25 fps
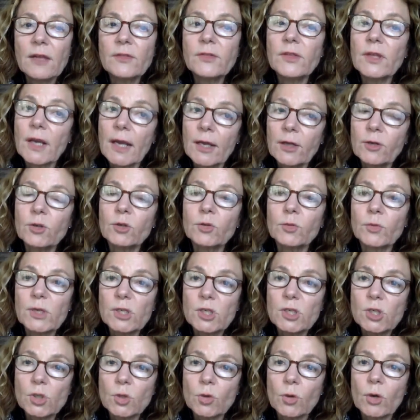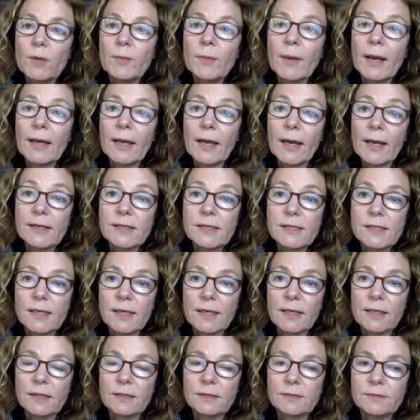that I could restore my
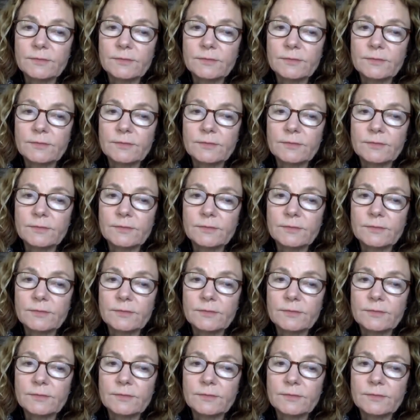eyesight.